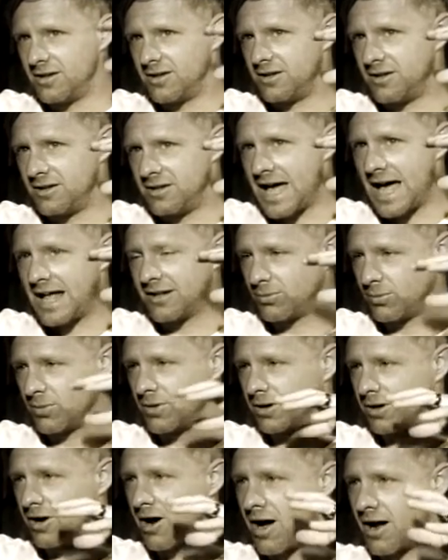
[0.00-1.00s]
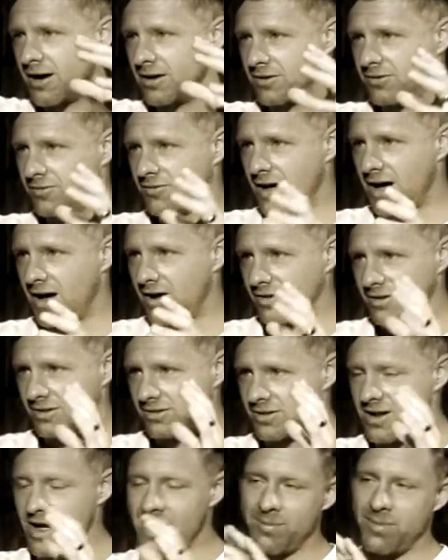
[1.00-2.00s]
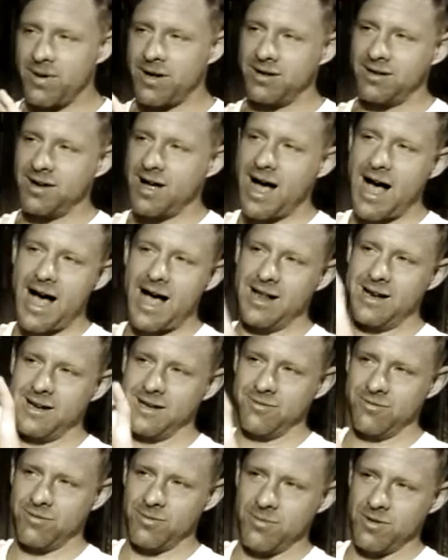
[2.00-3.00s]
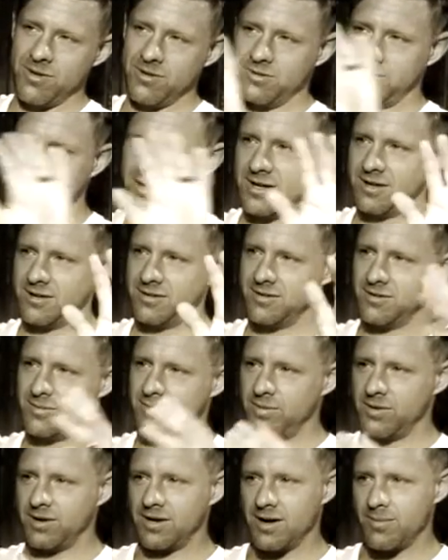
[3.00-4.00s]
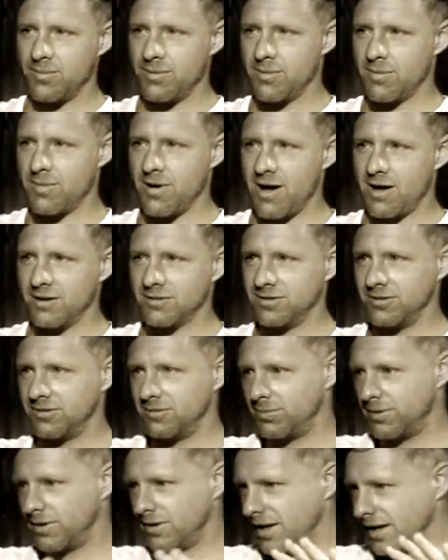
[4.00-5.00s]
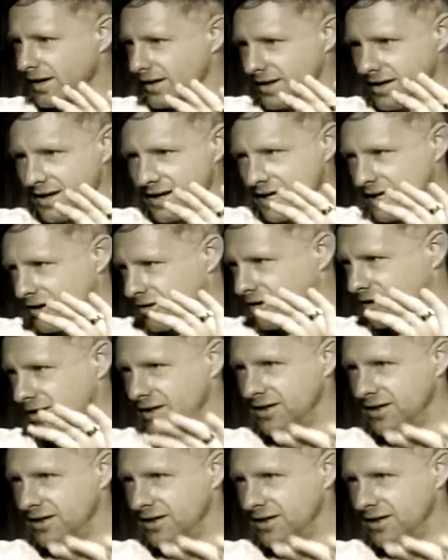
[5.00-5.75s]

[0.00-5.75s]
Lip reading: that's where God is found, is not by hiding from those things and putting up the boxes, but like entering